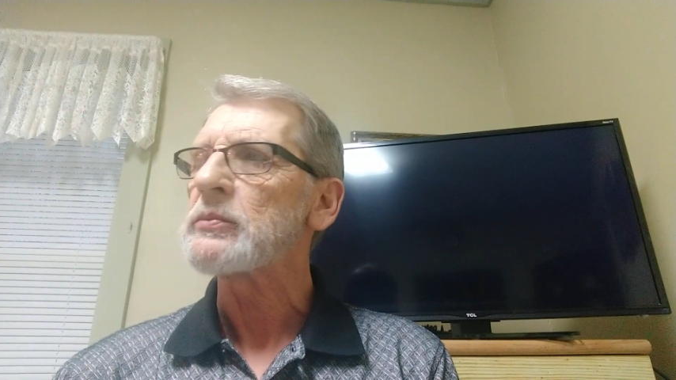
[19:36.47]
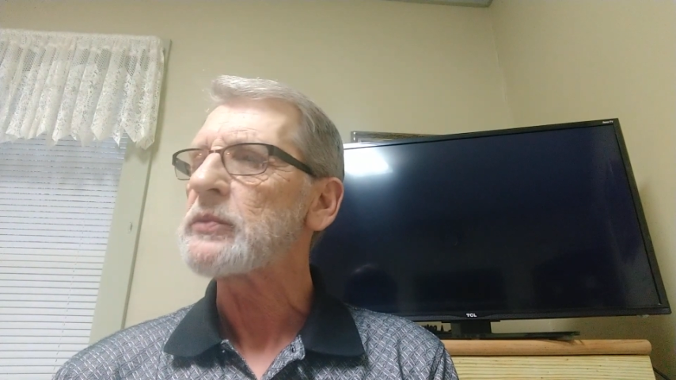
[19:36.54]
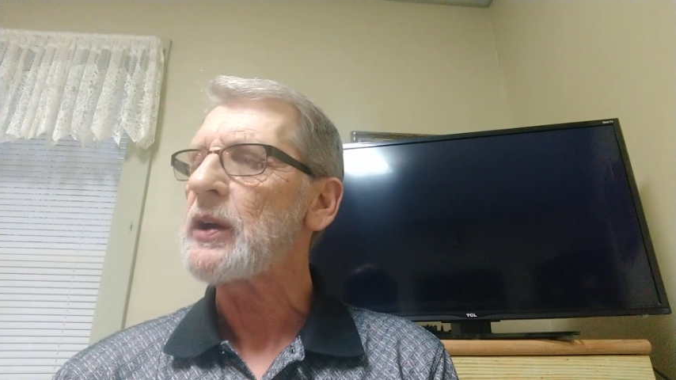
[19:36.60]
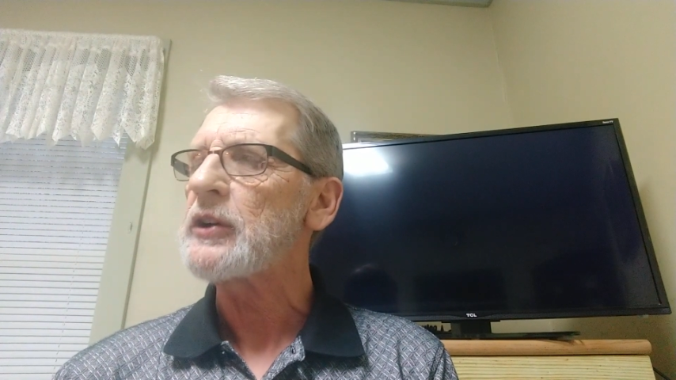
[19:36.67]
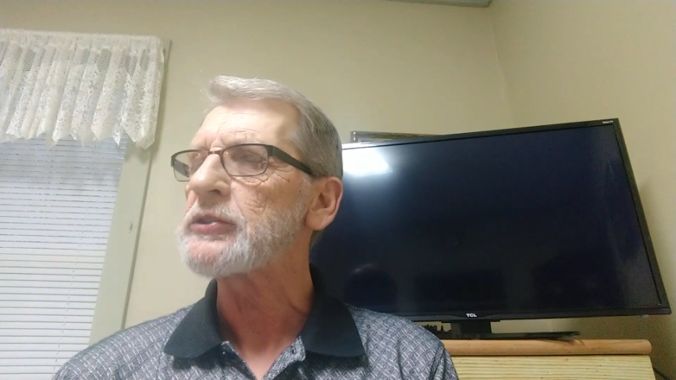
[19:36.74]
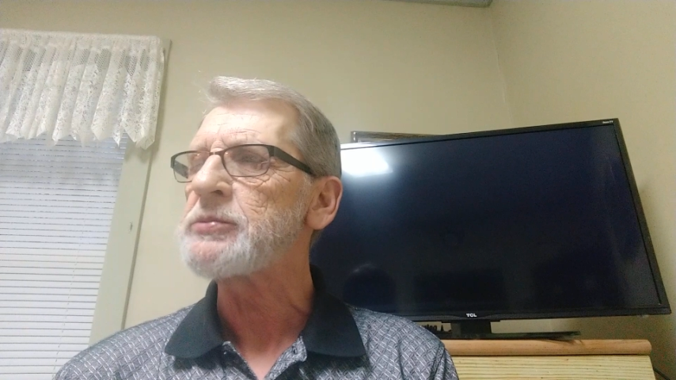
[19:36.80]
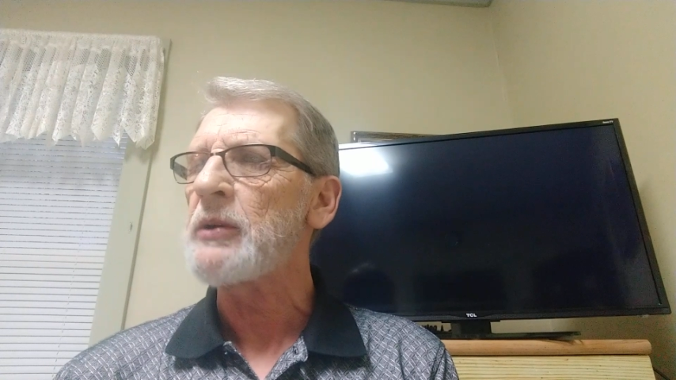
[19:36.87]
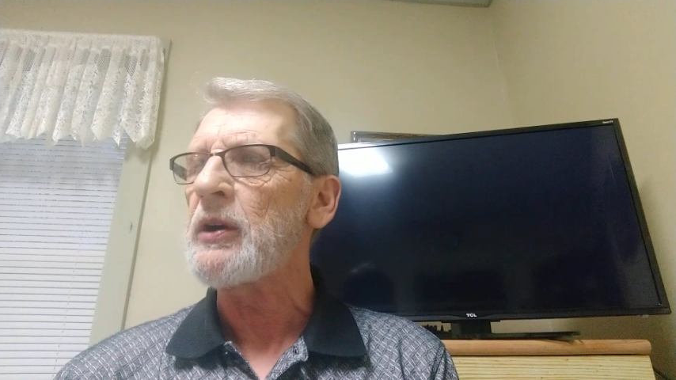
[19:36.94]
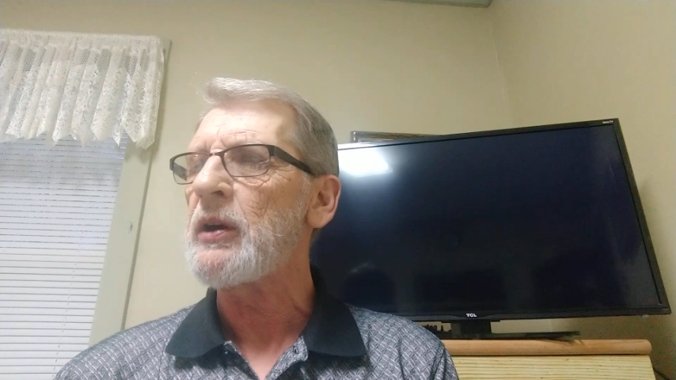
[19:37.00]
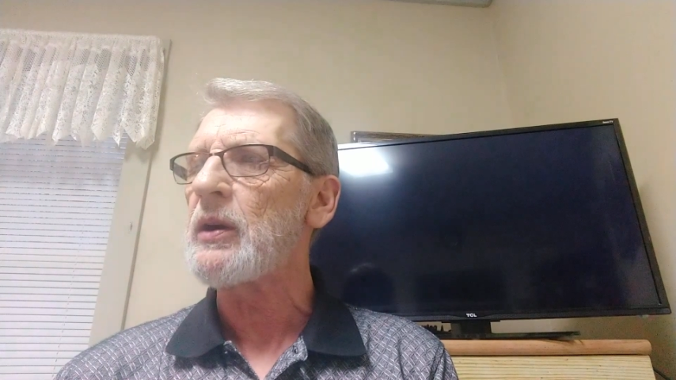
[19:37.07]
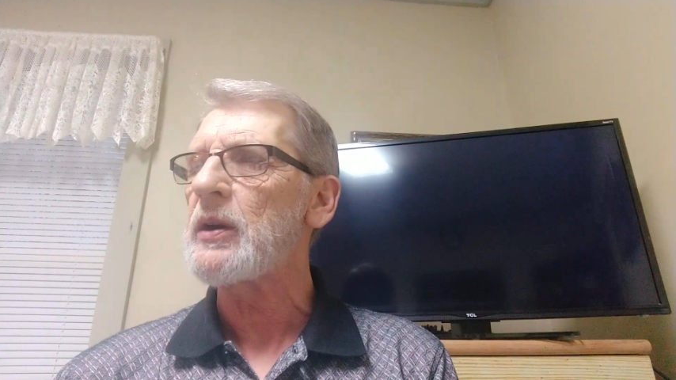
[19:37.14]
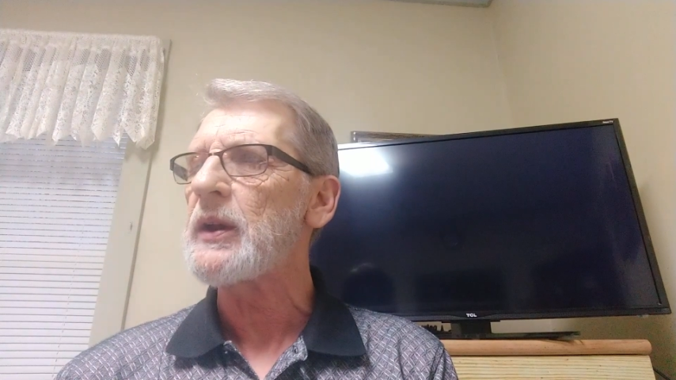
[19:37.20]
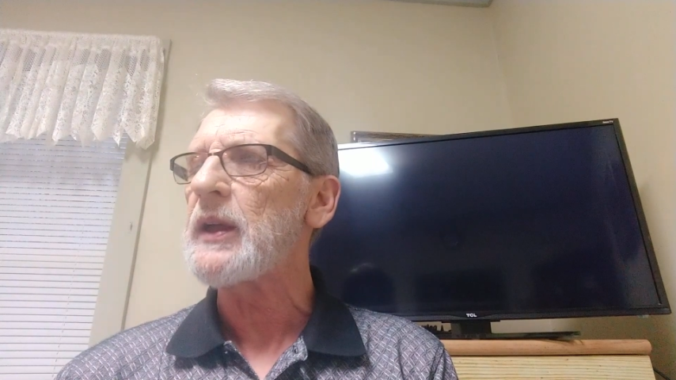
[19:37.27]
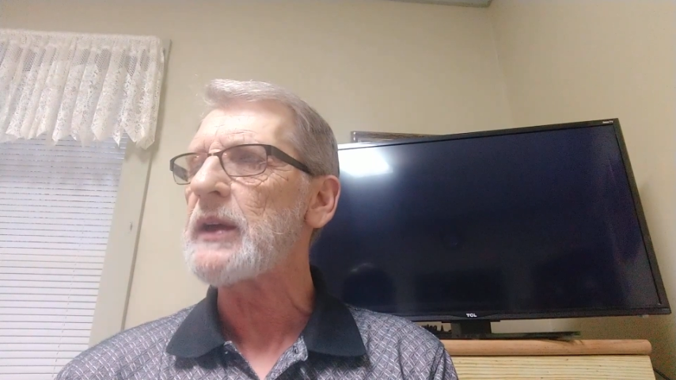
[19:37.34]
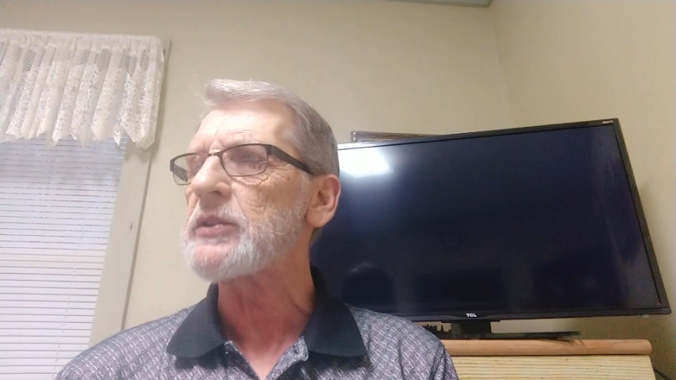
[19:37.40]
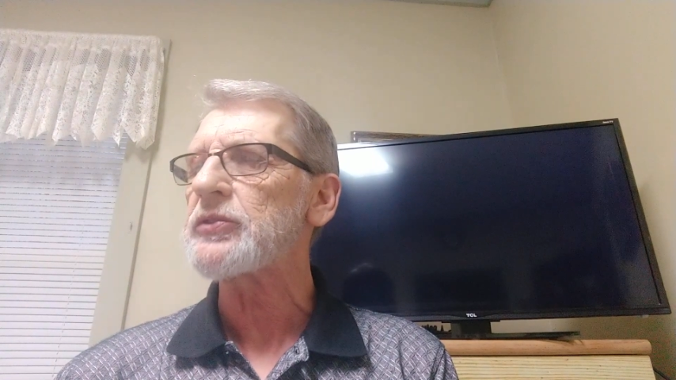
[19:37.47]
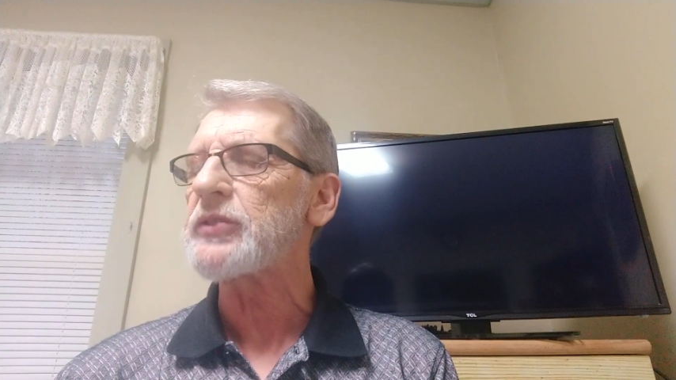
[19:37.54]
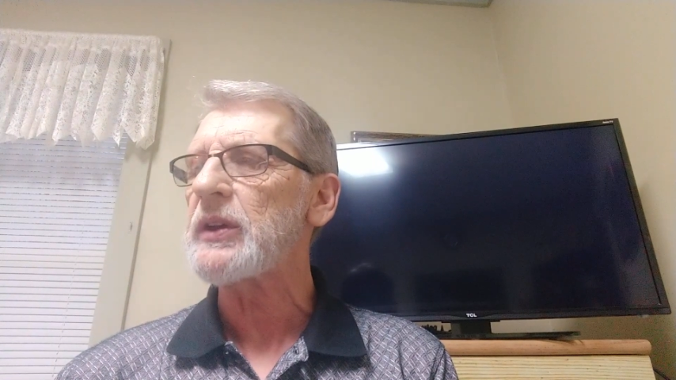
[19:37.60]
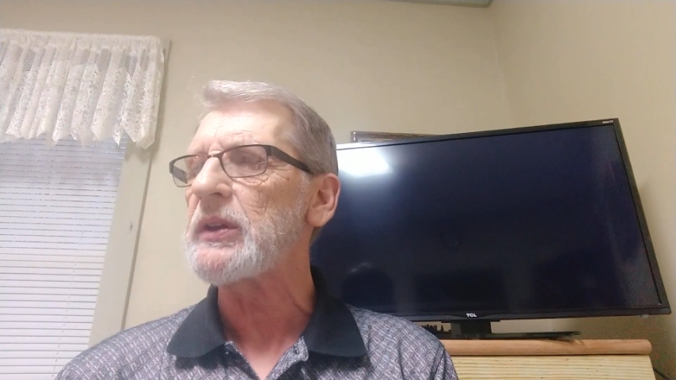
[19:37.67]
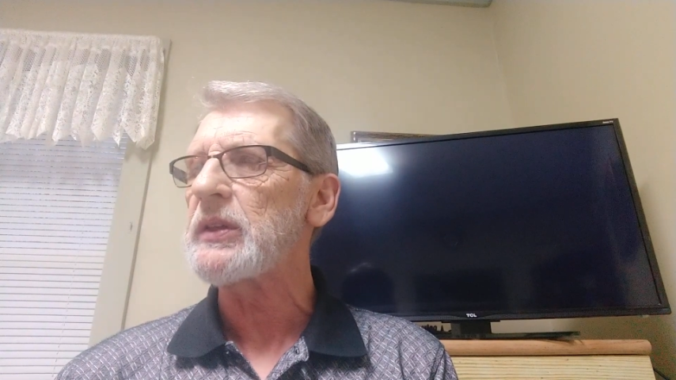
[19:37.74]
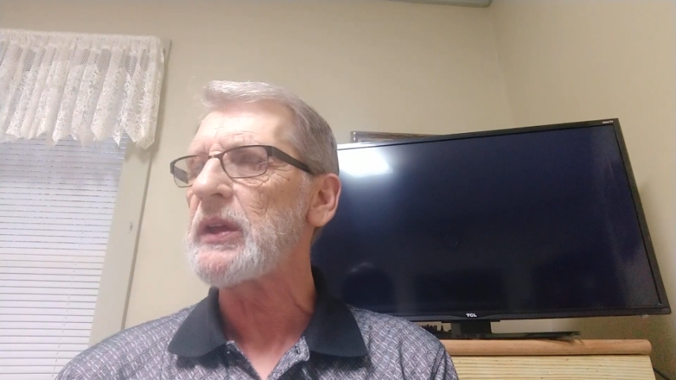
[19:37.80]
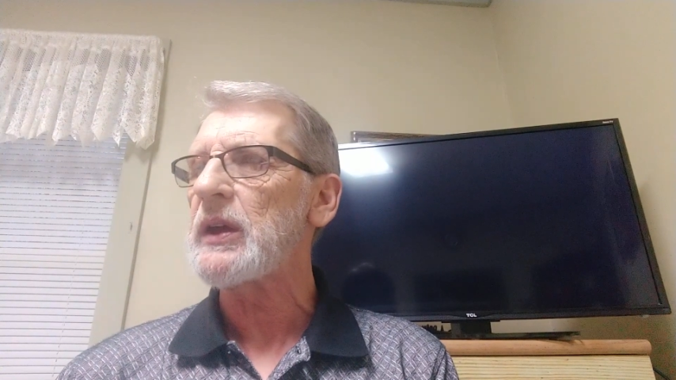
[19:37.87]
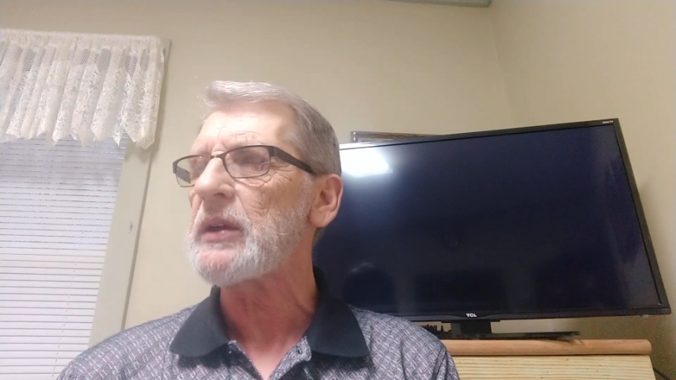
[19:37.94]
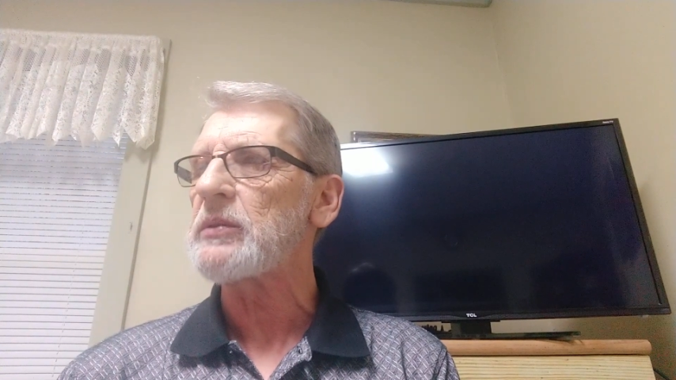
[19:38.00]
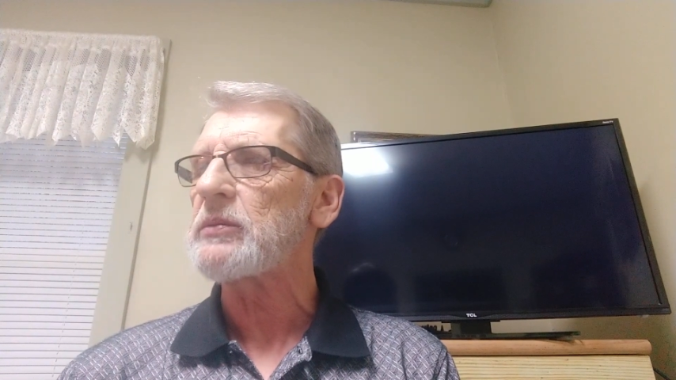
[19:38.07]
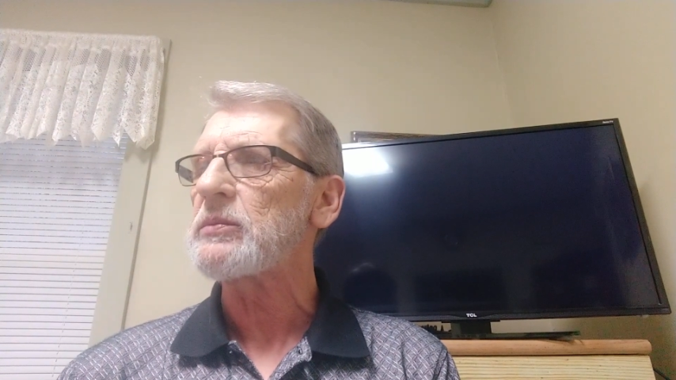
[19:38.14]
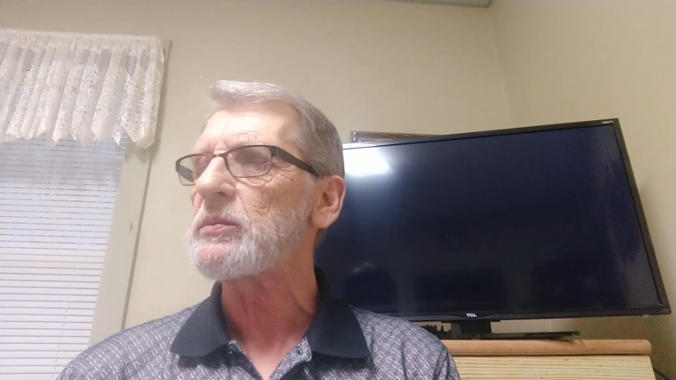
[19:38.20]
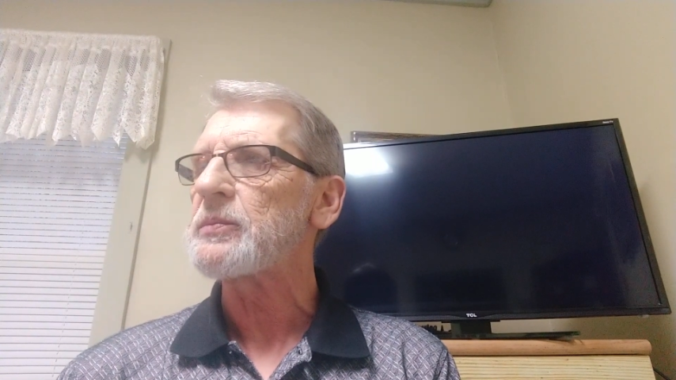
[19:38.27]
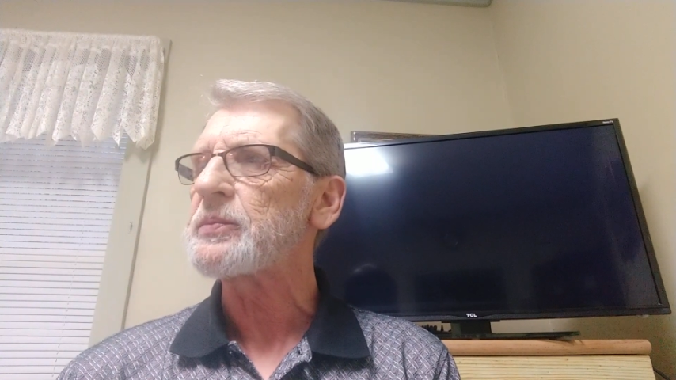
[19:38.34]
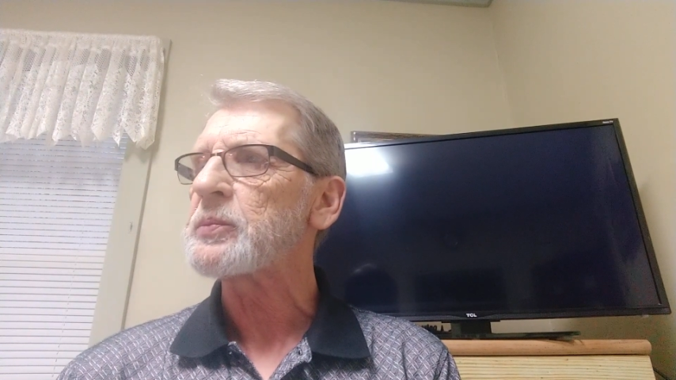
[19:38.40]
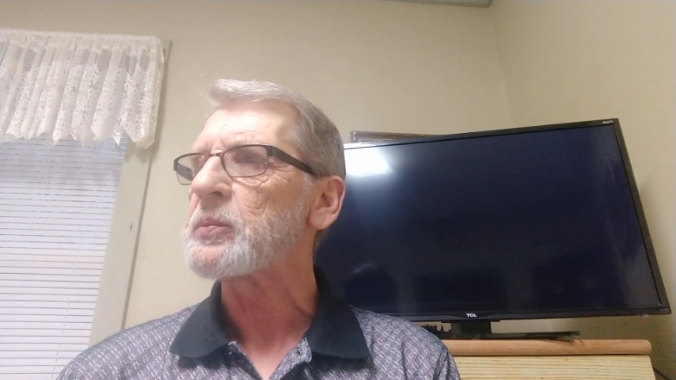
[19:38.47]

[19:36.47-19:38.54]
Tears my heart out to say that.